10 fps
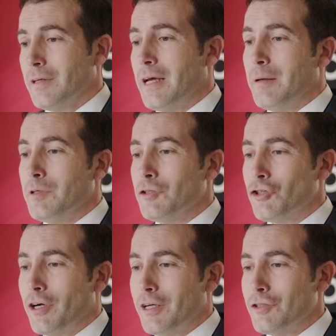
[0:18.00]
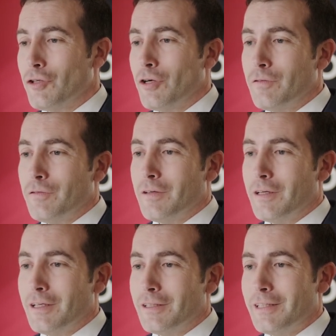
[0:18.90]
I'm in charge of
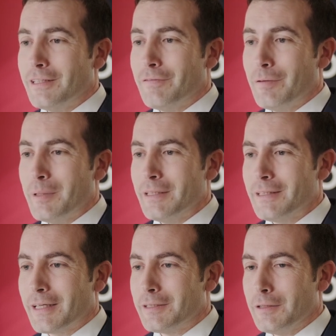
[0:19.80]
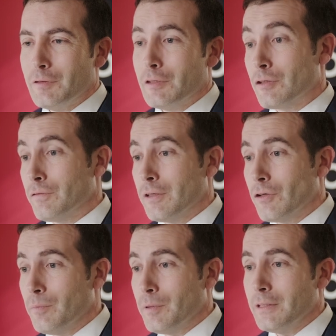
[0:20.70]
the development activities of the
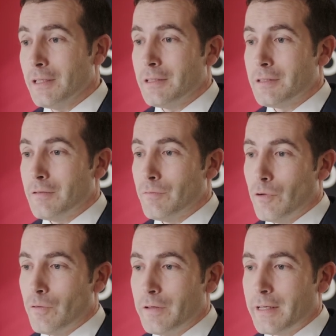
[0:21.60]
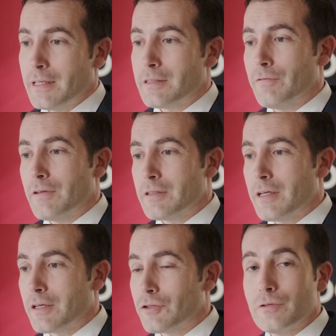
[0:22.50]
company that is involving gas
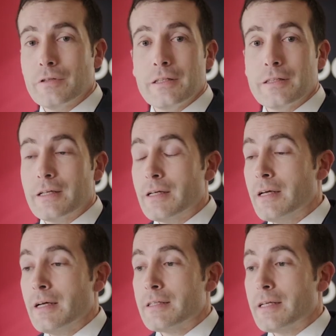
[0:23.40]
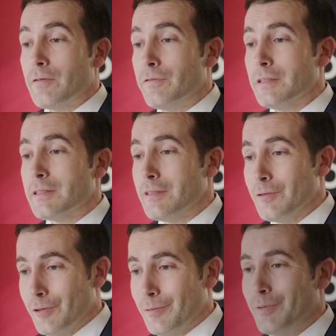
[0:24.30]
infrastructure in Southeast
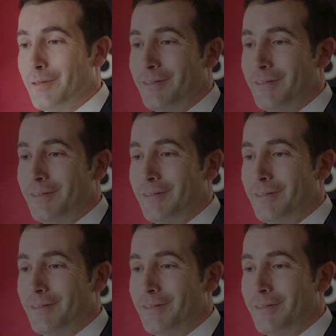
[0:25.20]
Europe.